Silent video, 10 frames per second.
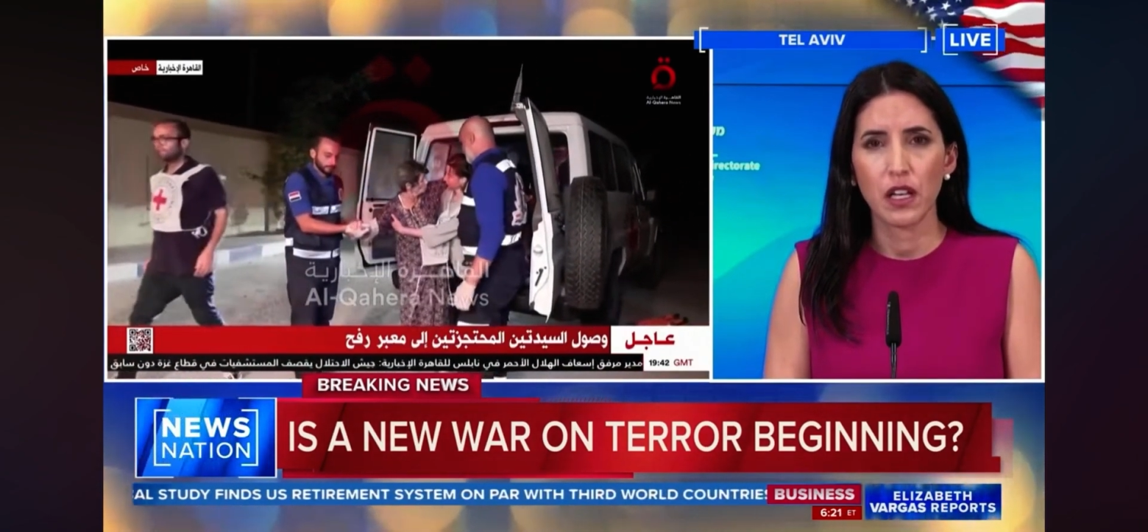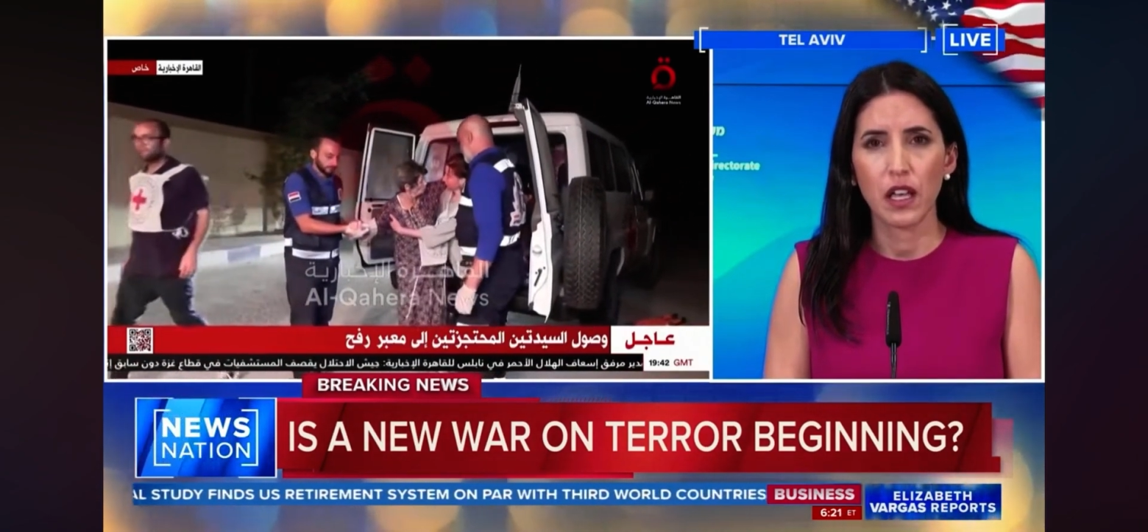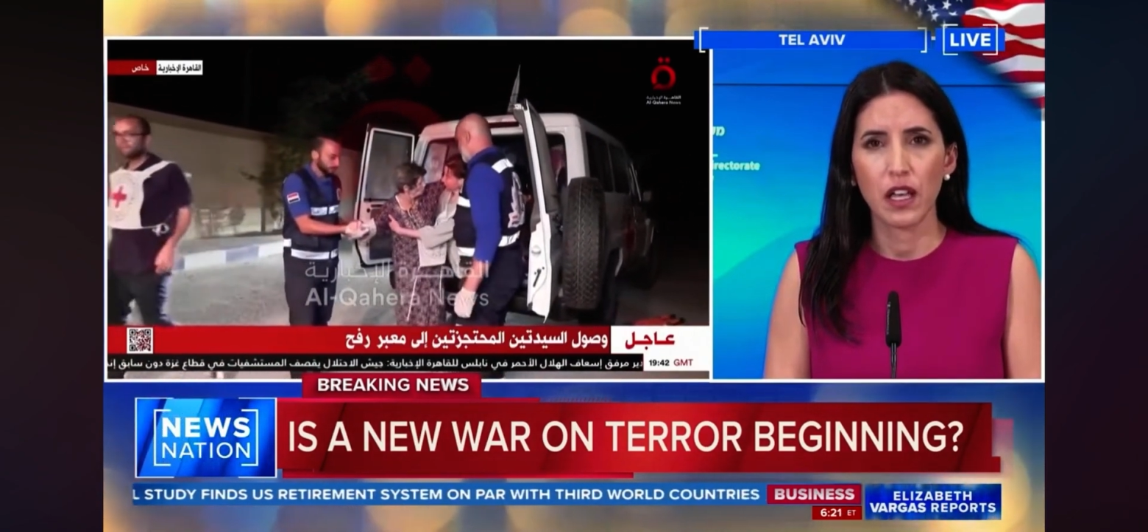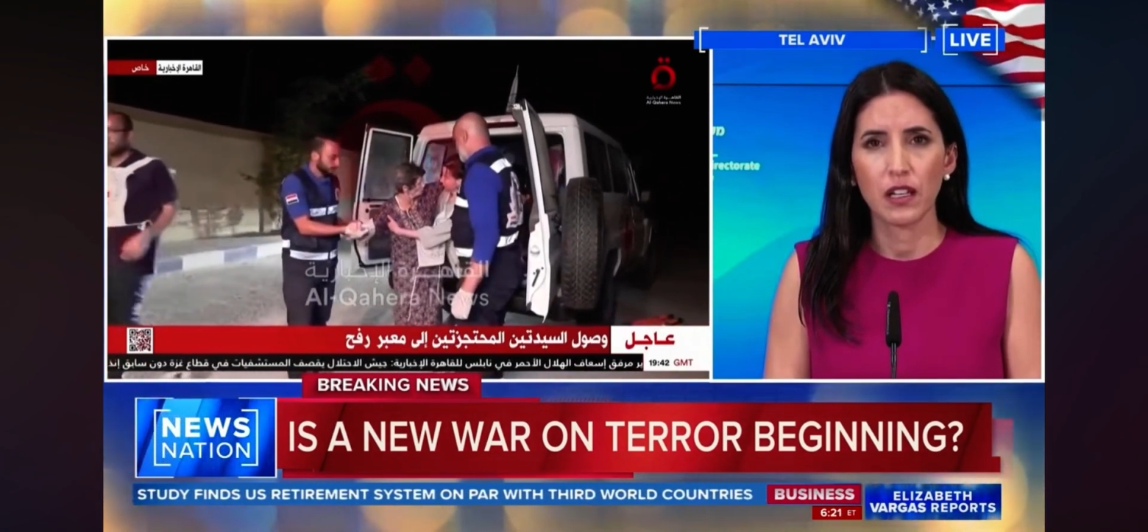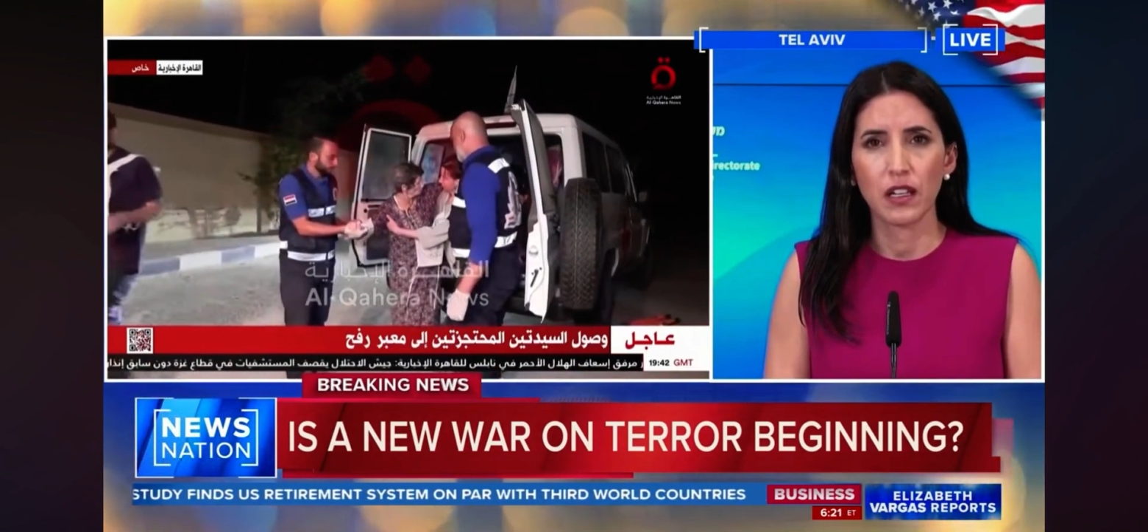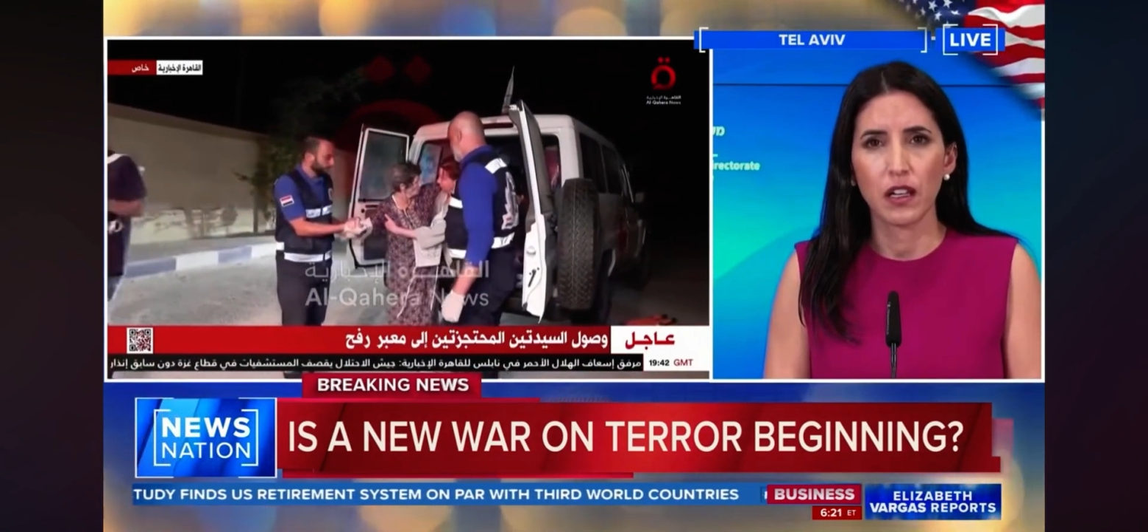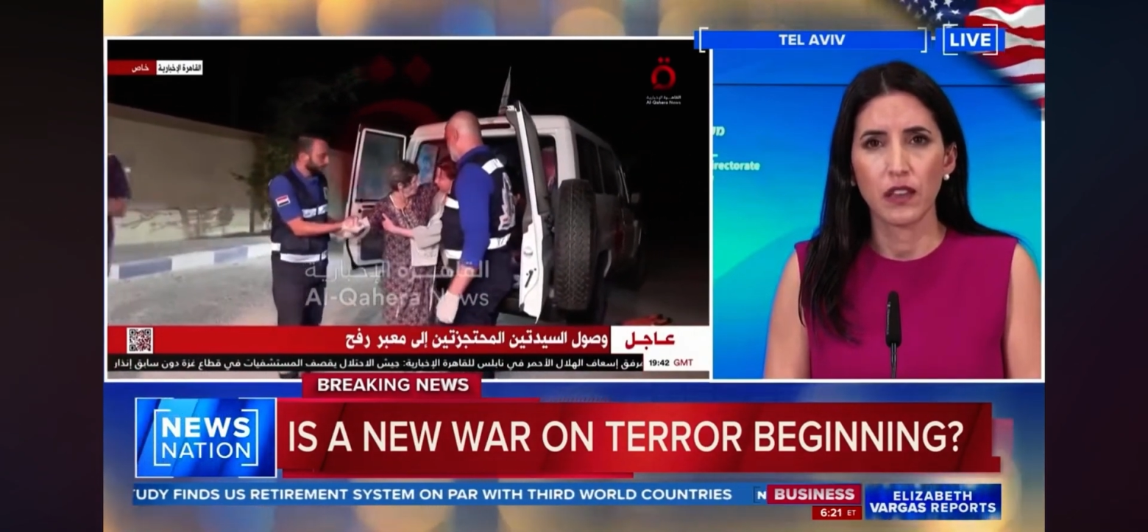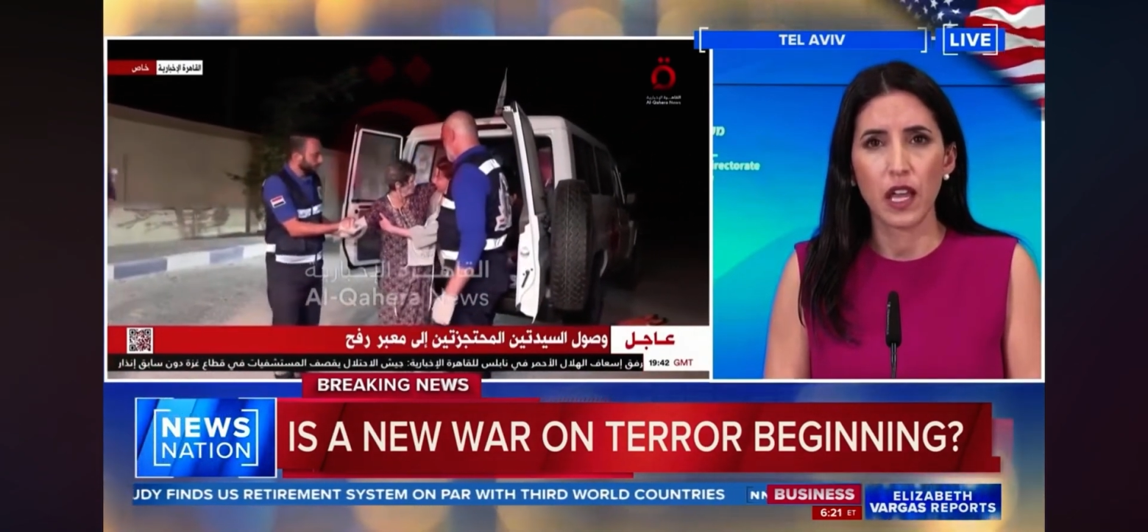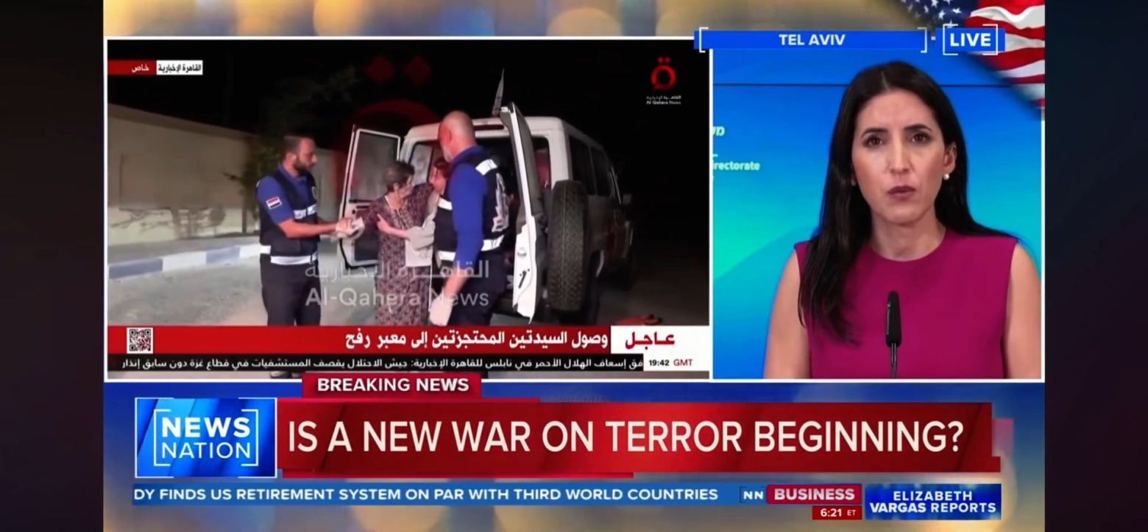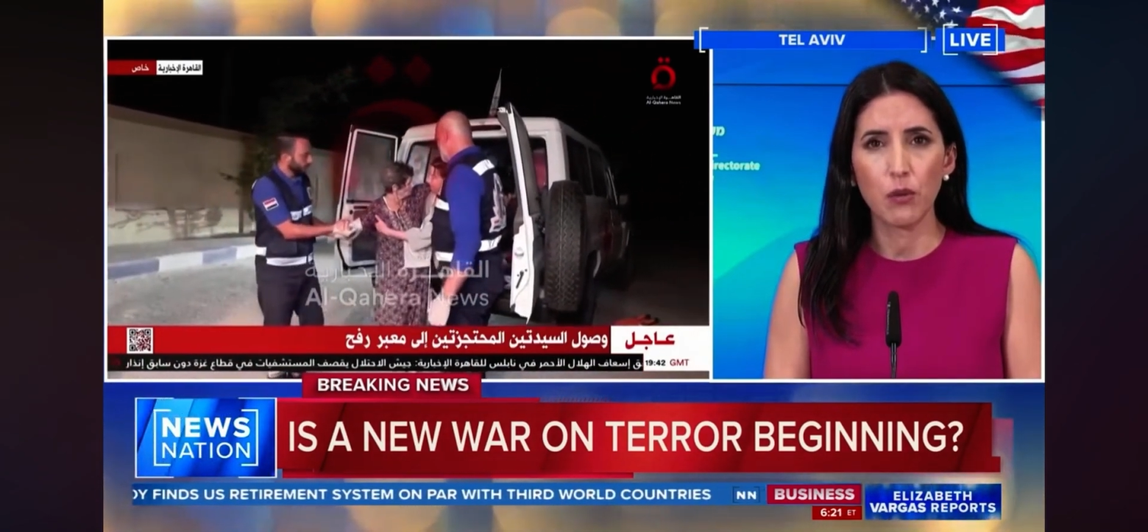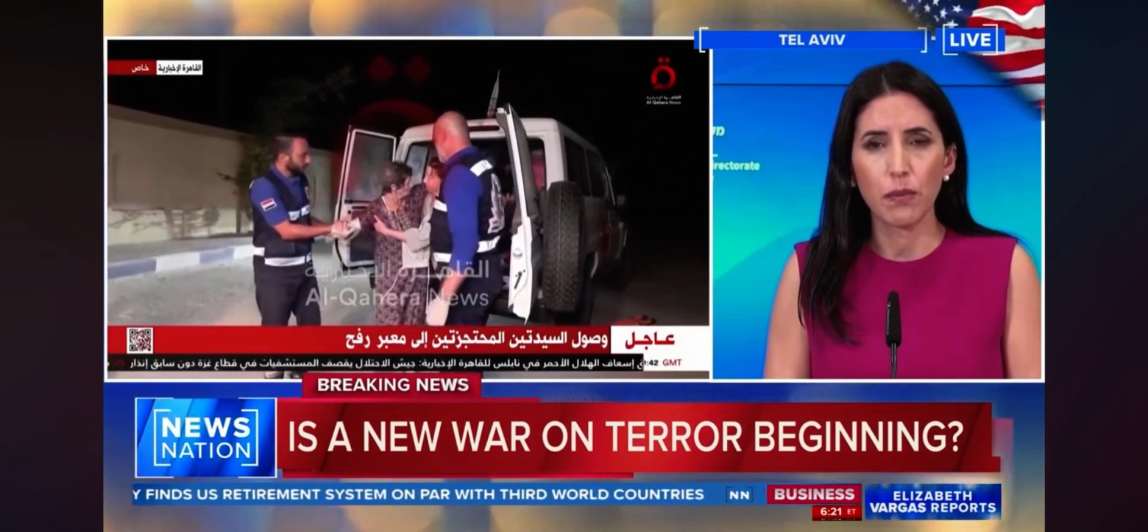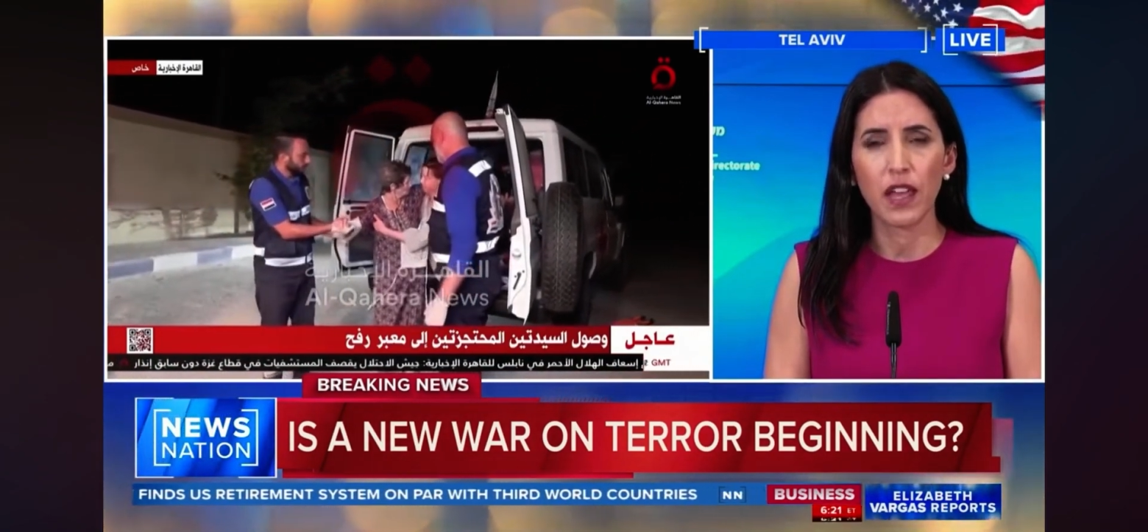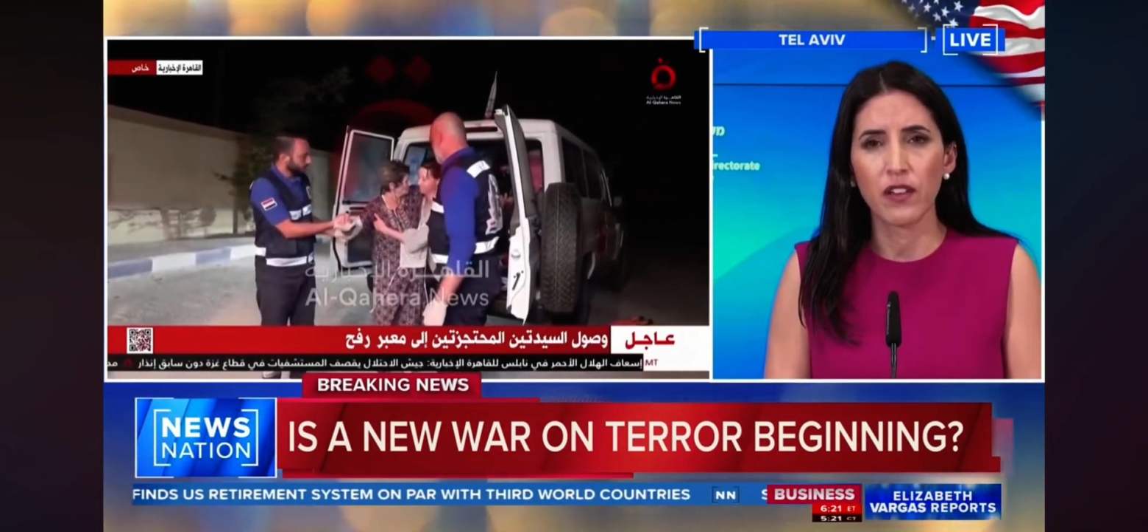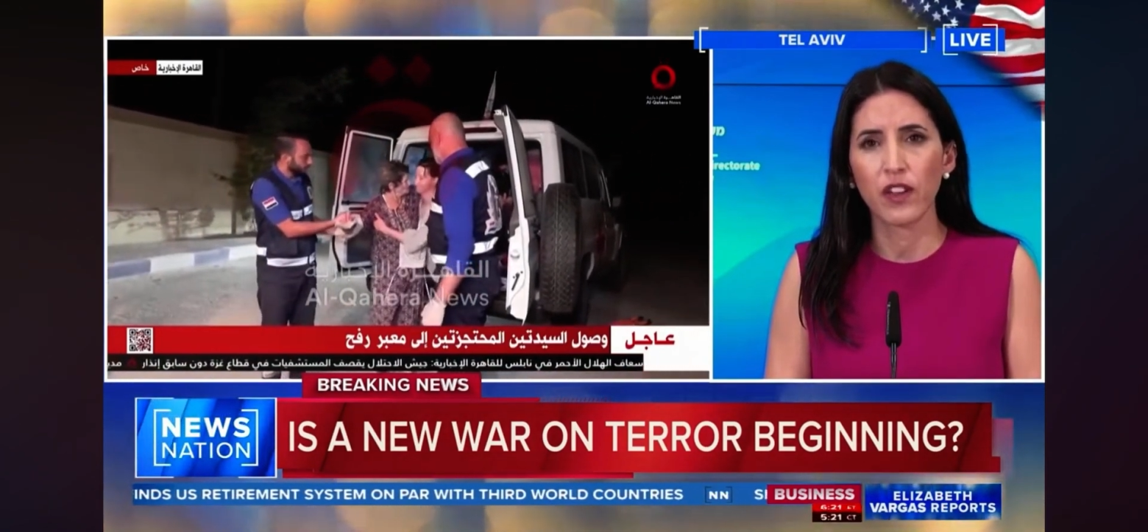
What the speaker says: and they will pay a